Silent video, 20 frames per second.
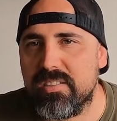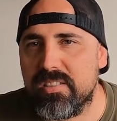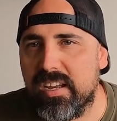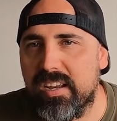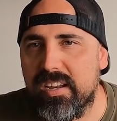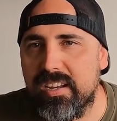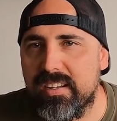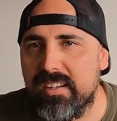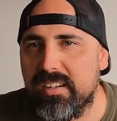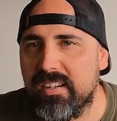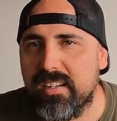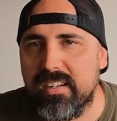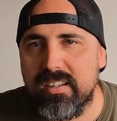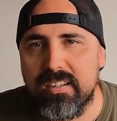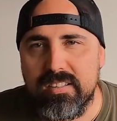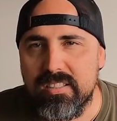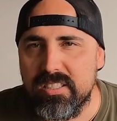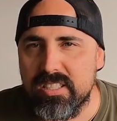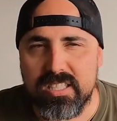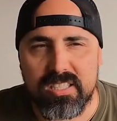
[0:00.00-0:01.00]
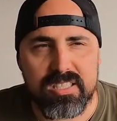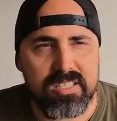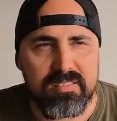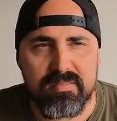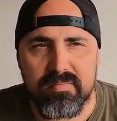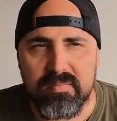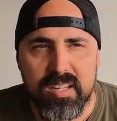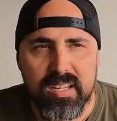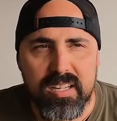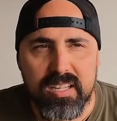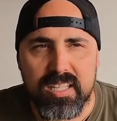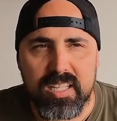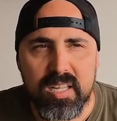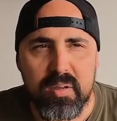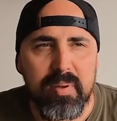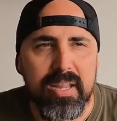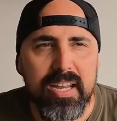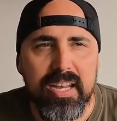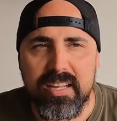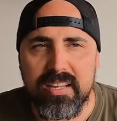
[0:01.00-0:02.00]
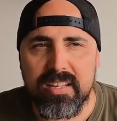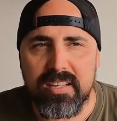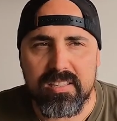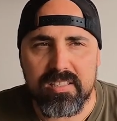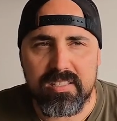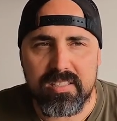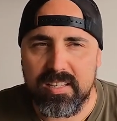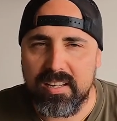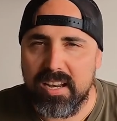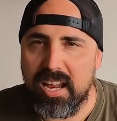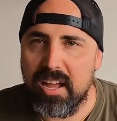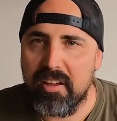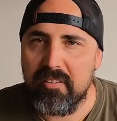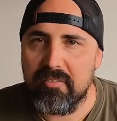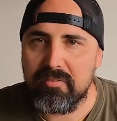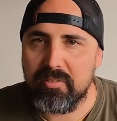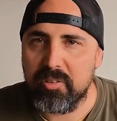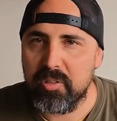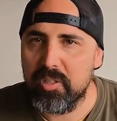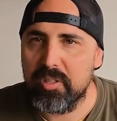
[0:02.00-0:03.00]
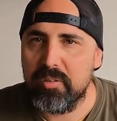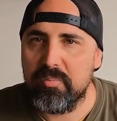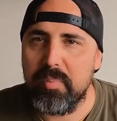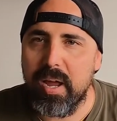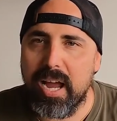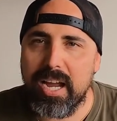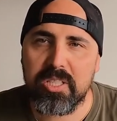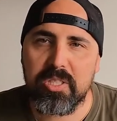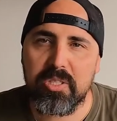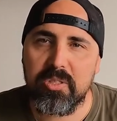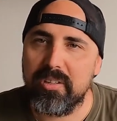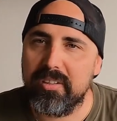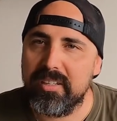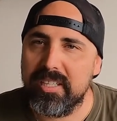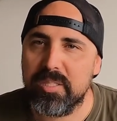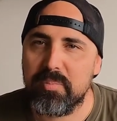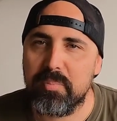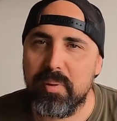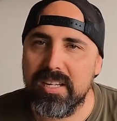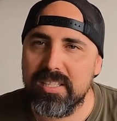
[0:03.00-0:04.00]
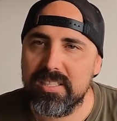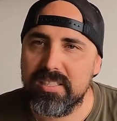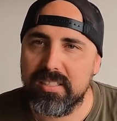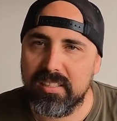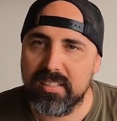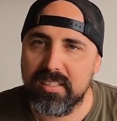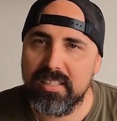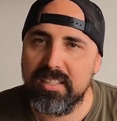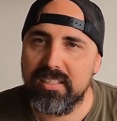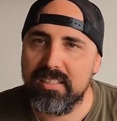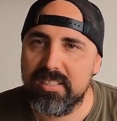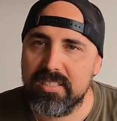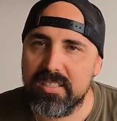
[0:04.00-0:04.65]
So just comedians that have good backstories, basically.